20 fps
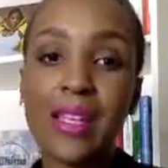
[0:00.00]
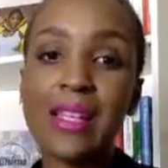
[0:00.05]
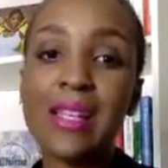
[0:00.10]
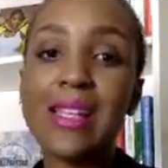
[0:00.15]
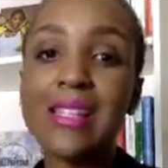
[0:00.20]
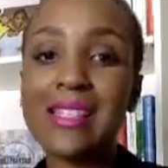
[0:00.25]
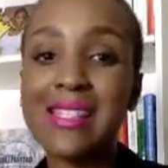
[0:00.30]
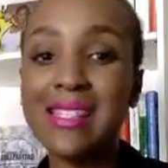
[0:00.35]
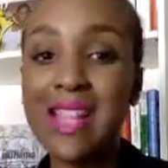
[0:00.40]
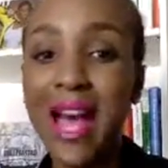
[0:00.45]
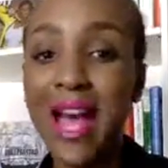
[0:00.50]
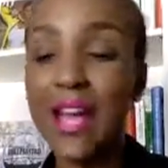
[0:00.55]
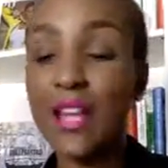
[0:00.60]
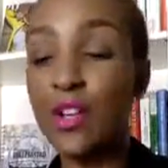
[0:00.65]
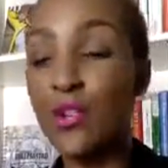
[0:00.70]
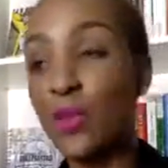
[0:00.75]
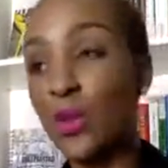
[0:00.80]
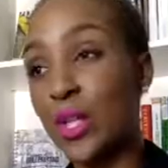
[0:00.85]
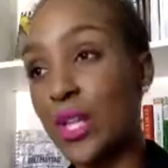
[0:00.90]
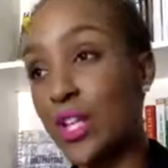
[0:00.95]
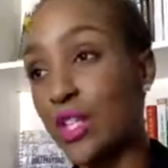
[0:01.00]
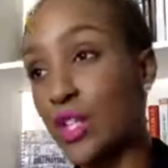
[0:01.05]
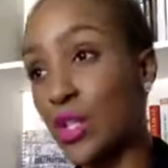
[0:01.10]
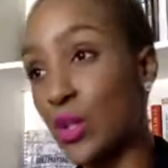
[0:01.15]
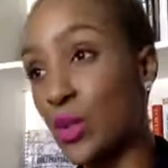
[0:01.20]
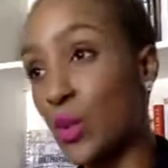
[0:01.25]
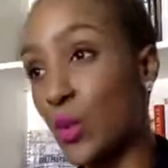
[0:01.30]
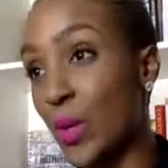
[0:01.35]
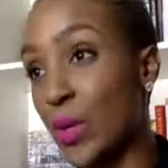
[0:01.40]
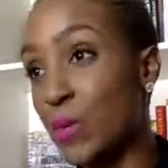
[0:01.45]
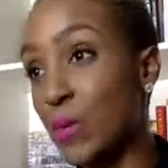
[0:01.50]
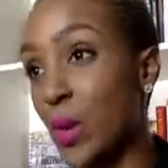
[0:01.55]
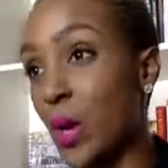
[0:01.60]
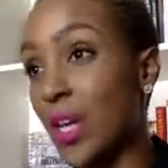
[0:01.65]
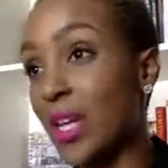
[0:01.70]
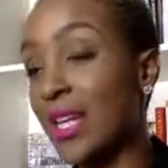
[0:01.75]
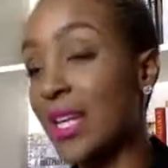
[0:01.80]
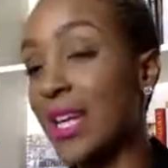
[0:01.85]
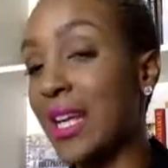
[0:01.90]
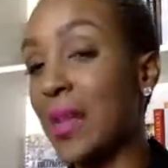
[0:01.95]
aside of what I do with
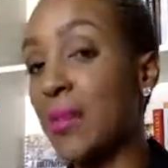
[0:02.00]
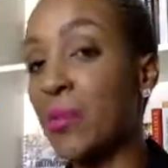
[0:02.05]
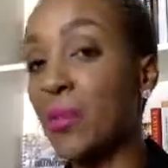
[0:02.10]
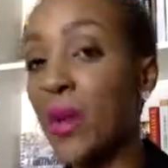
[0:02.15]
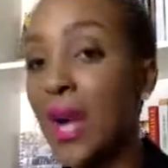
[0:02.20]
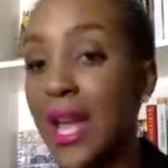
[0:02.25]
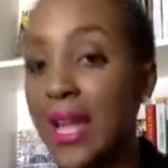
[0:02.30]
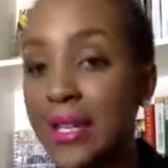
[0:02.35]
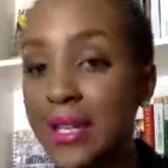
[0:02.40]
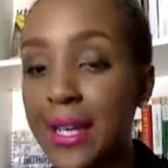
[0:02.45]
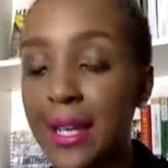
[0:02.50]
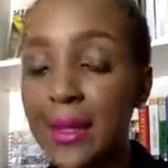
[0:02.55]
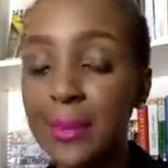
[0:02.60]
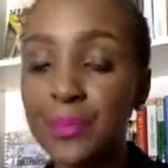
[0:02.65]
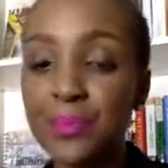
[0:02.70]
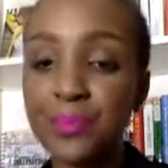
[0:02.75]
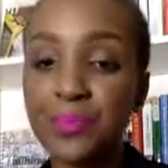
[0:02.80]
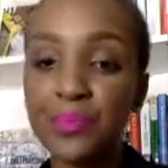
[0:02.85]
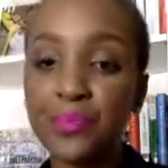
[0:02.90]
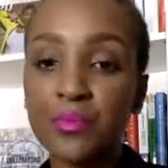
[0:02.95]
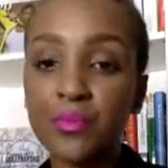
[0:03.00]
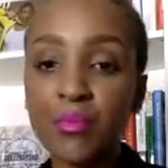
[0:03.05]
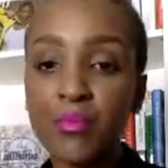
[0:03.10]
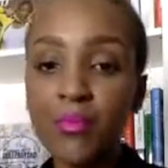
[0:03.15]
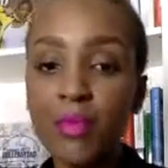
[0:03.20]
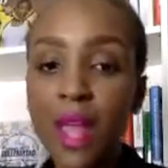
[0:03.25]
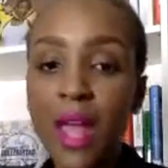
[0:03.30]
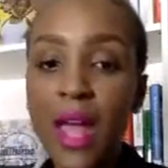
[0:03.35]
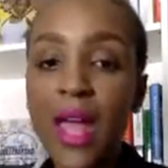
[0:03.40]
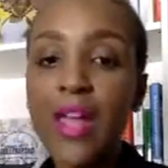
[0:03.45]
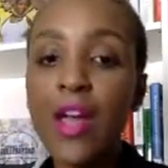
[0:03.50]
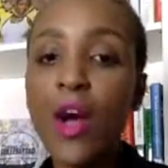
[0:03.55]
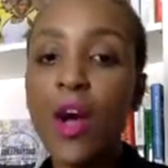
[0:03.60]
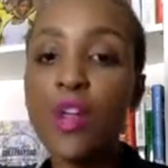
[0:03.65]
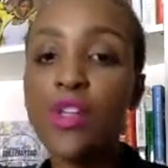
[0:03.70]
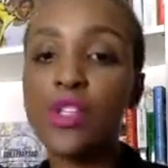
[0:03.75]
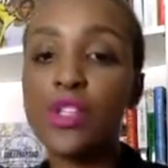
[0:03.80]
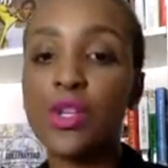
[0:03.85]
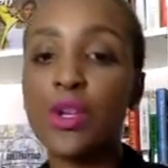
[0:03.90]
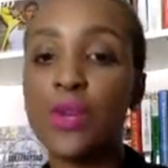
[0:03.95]
marketing and branding, I
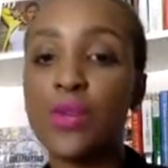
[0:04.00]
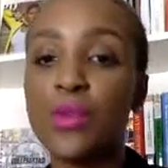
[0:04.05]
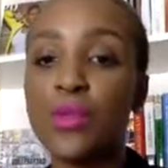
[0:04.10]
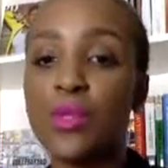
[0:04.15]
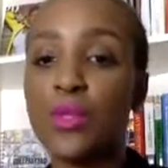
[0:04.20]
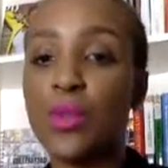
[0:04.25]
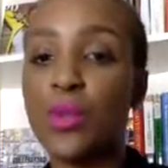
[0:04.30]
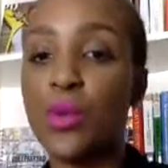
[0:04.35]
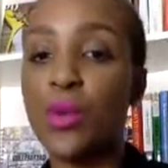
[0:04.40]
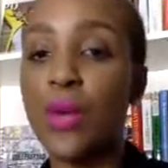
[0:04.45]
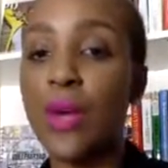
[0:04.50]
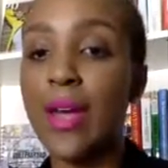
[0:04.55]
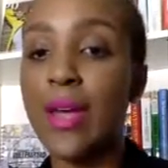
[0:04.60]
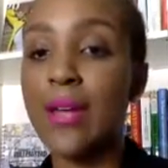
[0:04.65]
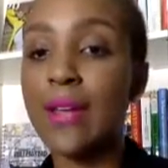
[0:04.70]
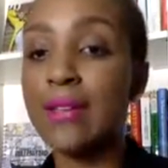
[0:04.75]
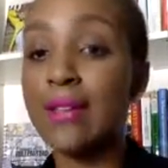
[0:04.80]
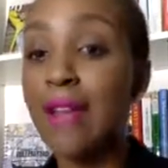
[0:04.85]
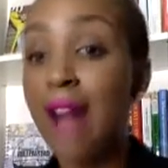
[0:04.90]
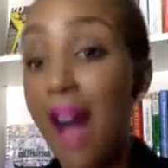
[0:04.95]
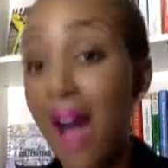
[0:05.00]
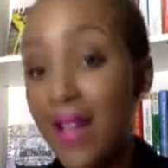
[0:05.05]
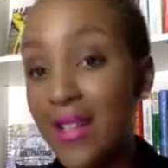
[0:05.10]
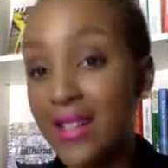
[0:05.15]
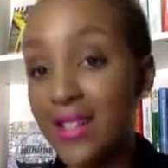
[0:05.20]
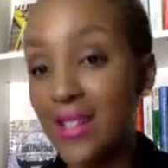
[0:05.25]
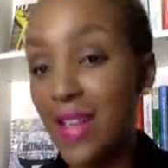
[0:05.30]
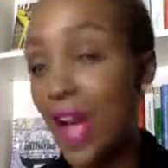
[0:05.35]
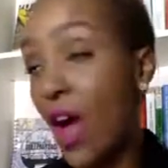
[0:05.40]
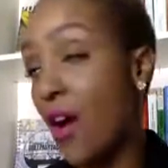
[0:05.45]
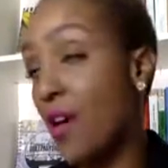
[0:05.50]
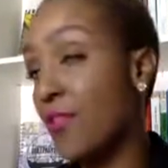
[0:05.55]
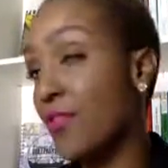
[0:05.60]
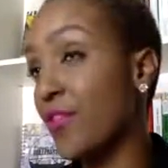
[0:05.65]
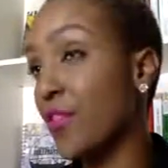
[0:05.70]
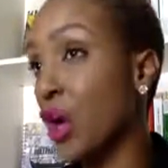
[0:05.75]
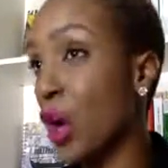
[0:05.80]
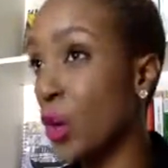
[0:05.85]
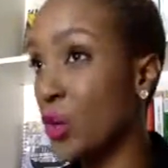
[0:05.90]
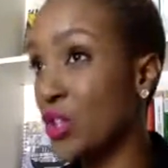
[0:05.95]
also do a lot of
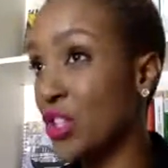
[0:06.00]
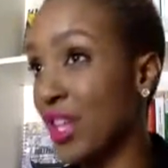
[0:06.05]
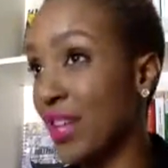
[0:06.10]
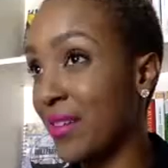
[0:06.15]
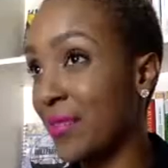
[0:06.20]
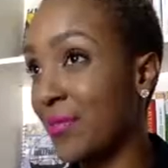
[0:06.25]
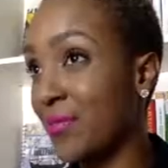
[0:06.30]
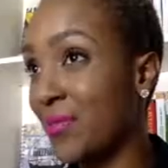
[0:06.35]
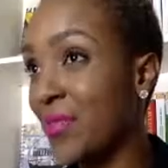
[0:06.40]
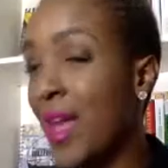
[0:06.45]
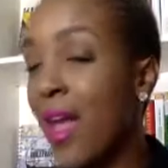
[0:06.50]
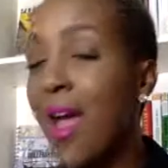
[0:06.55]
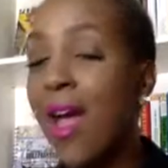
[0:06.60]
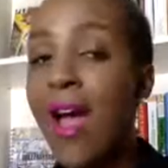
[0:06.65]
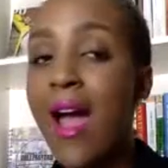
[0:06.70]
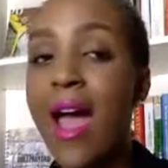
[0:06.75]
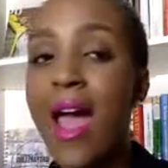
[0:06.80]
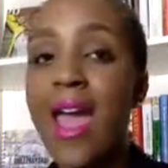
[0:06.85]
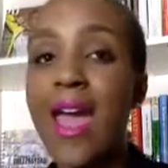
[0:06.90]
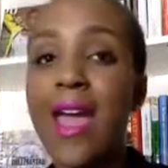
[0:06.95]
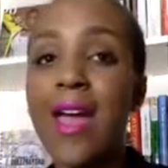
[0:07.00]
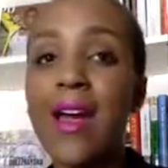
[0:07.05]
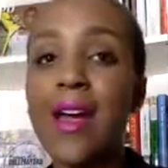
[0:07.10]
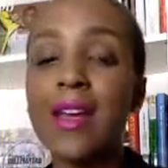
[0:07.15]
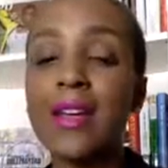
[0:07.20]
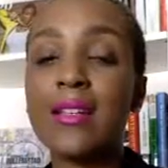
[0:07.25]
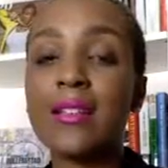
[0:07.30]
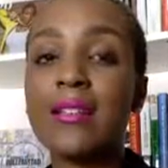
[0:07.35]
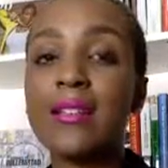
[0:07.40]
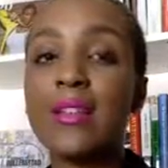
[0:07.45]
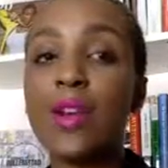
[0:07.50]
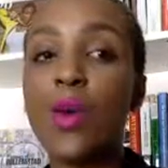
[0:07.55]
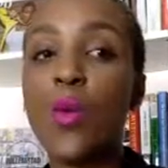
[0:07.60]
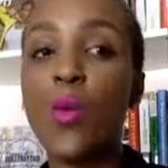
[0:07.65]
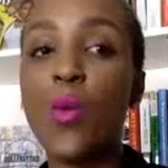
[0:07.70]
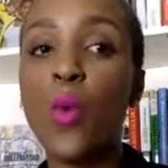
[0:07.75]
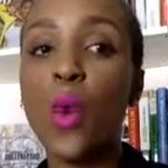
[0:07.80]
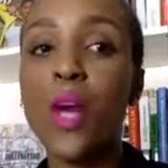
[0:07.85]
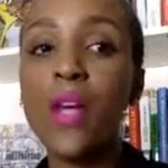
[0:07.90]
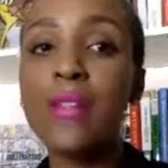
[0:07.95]
coaching.
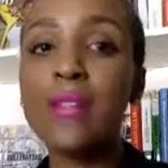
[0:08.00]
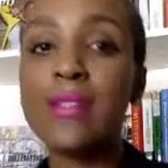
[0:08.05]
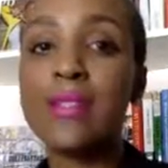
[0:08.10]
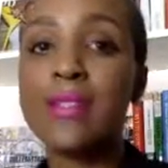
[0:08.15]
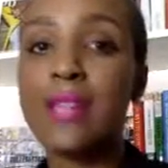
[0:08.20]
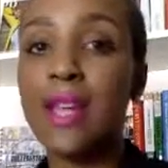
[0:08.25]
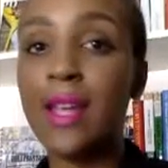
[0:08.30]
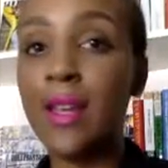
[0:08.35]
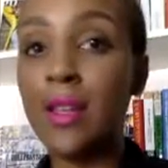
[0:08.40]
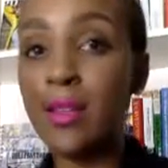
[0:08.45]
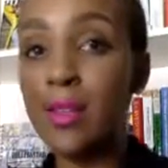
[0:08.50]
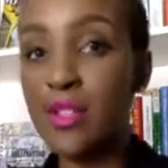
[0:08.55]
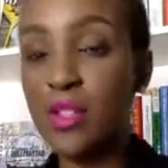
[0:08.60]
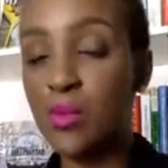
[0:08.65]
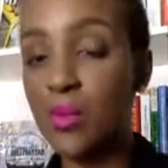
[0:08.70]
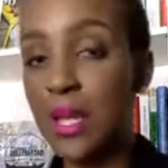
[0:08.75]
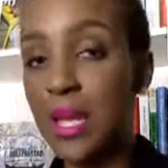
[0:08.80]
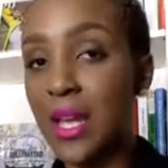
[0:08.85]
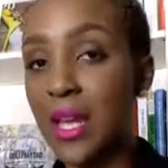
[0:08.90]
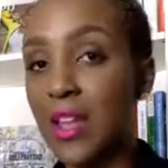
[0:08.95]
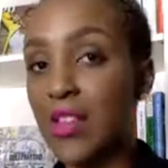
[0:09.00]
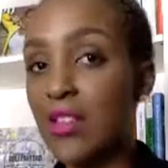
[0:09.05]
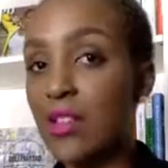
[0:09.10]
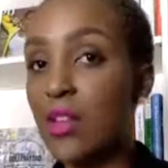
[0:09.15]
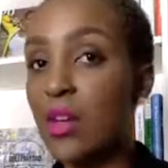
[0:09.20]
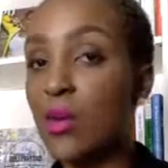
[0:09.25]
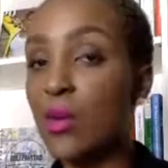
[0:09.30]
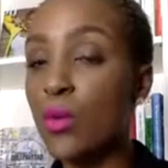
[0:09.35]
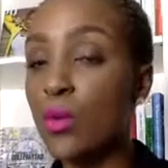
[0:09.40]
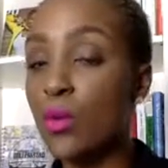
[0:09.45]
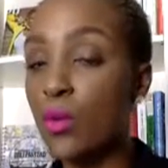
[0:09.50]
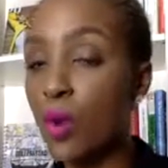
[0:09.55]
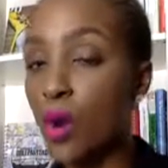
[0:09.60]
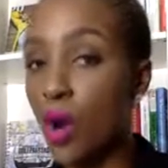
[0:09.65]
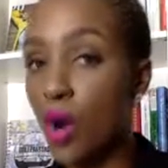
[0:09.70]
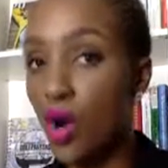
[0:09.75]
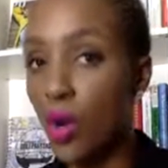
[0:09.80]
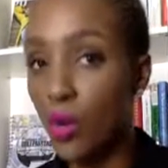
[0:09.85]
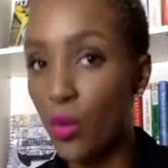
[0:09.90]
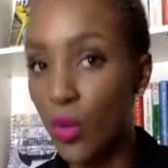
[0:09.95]
And what tickles me in the
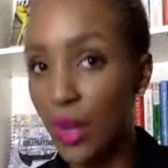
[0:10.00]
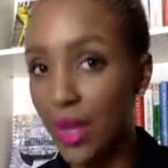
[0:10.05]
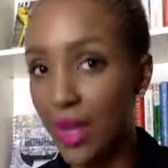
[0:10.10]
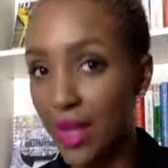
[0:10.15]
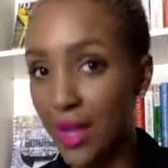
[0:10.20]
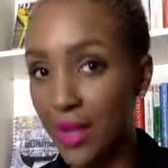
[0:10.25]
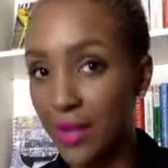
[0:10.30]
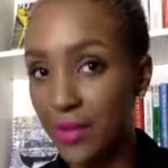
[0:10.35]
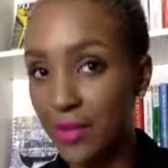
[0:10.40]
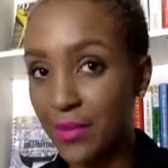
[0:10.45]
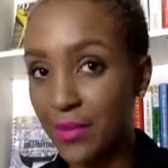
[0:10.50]
wrong way